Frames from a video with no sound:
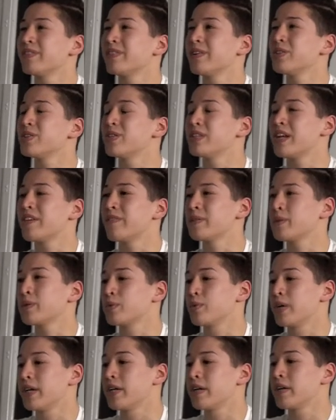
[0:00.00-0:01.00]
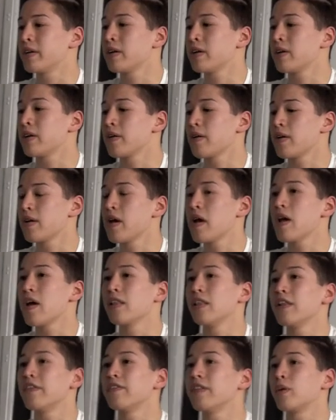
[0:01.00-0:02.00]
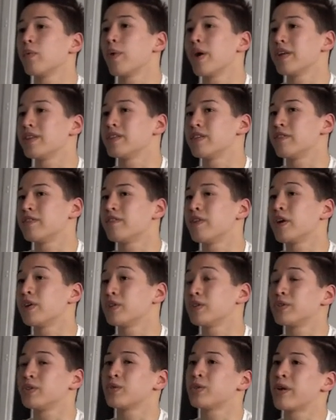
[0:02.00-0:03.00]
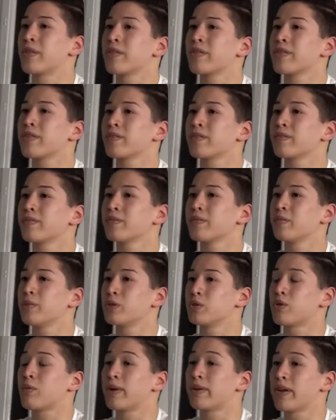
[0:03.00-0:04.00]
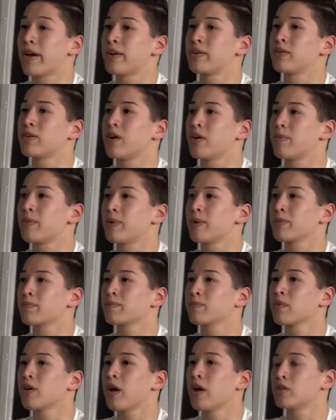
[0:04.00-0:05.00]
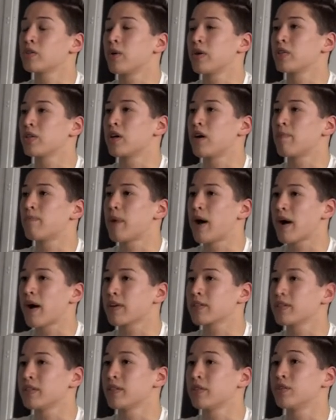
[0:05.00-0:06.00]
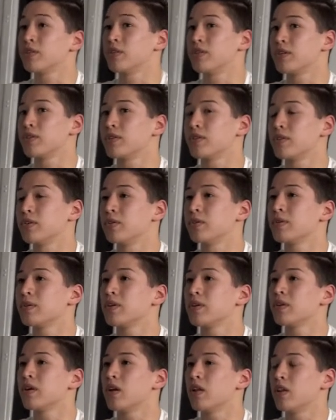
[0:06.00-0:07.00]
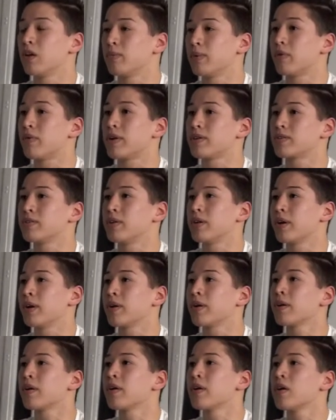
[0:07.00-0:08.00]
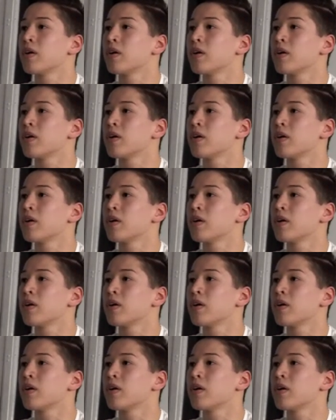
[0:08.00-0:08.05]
There's a difference between lifting weights and functional strength, which is what my dad taught me. And so I took up boxing and jiu-jitsu, a little bit of wrestling.